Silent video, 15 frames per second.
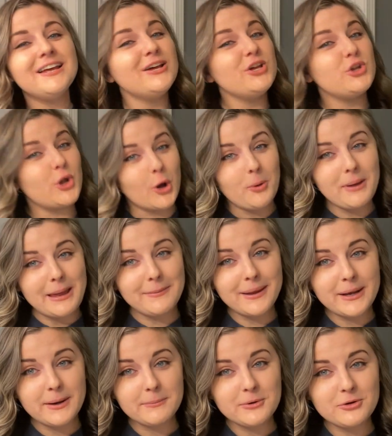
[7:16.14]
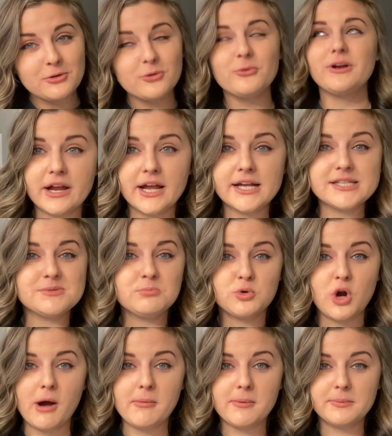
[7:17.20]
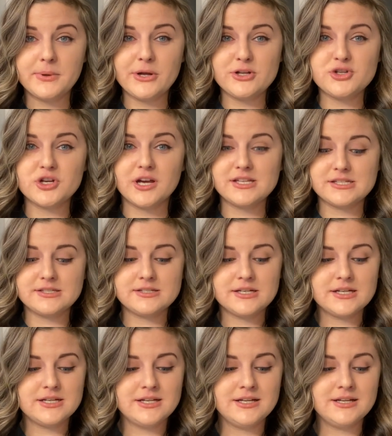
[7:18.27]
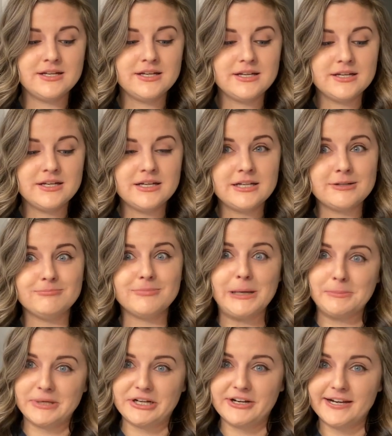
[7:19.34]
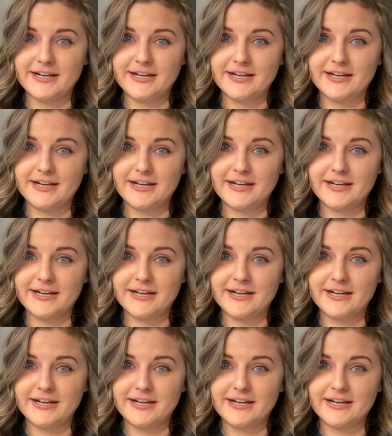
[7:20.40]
no baby number three. It's probably just my period.